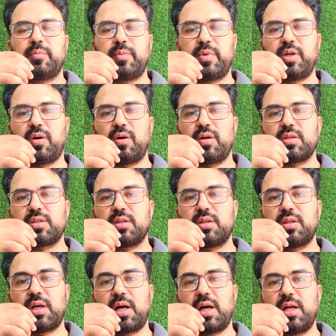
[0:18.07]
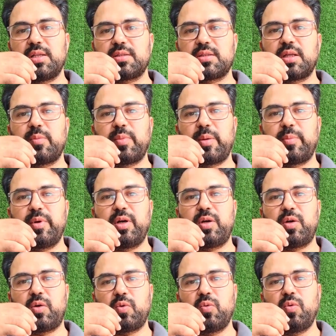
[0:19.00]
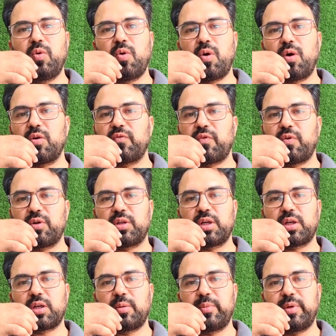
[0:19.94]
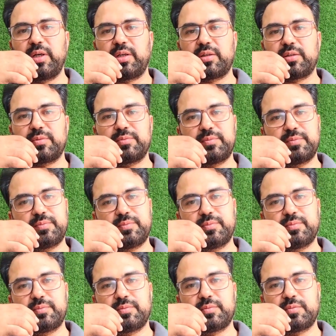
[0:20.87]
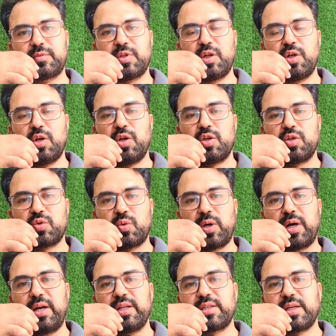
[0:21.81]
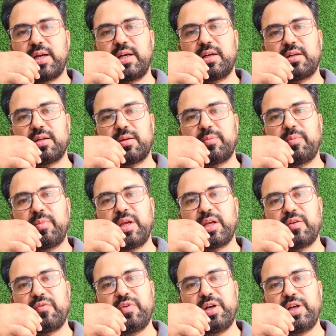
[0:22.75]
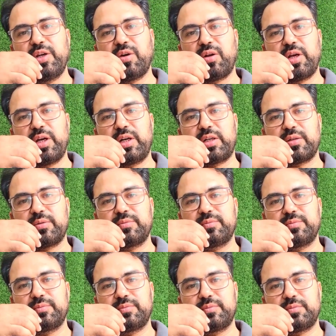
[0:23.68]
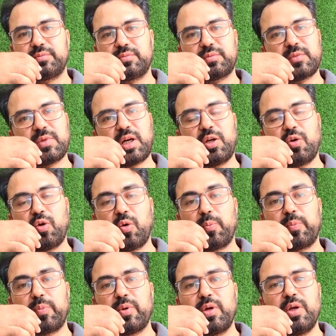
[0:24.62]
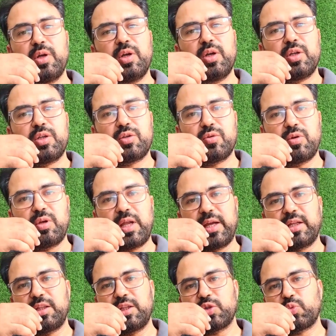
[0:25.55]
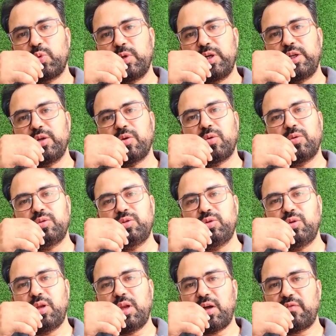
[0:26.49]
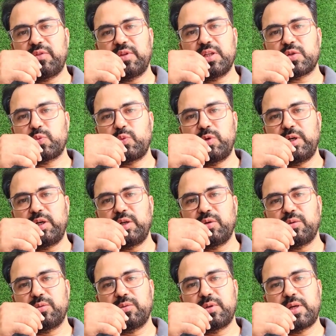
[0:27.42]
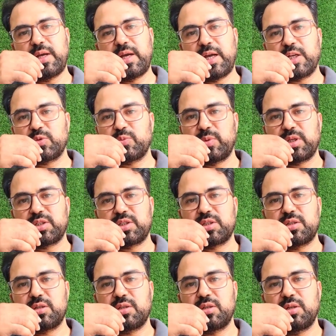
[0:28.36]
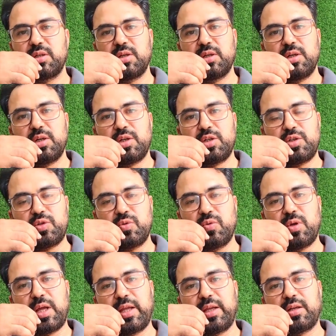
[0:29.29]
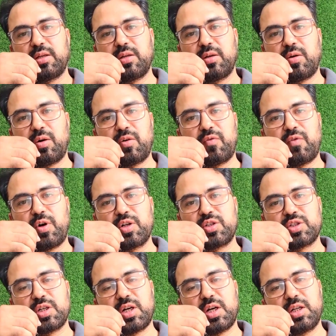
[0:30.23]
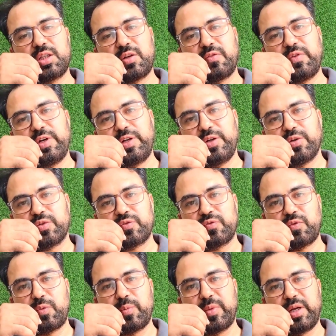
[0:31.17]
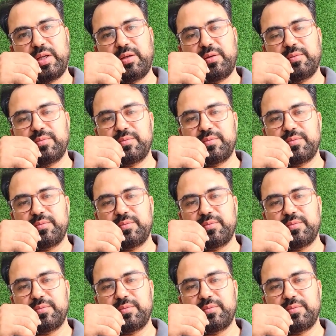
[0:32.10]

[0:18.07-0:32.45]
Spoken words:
because the answer may be too long for the comment. So I decide make a video on it. I hope you like this video, you love this video as much you like or watch other videos for mine.